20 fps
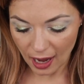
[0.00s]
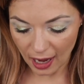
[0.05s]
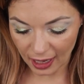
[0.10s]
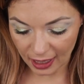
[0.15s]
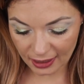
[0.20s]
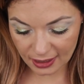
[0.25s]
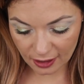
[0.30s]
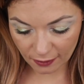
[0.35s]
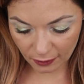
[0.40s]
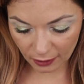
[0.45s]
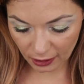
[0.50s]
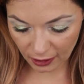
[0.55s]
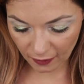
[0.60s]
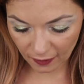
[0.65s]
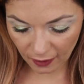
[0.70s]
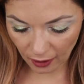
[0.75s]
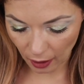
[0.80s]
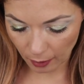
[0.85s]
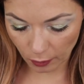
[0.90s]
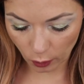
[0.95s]
I definitely
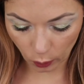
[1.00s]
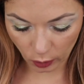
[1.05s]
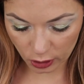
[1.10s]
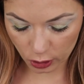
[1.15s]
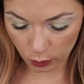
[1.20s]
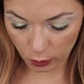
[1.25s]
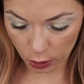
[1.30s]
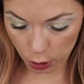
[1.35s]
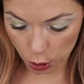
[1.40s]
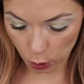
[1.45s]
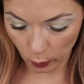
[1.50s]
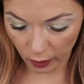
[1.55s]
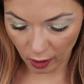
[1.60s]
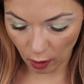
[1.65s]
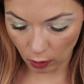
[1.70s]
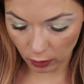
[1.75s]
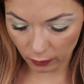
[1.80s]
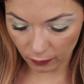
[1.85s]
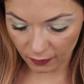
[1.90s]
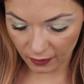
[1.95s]
think I'm going to enjoy
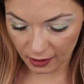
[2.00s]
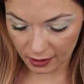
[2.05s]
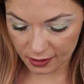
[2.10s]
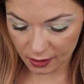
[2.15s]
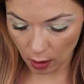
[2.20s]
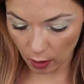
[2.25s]
all of these.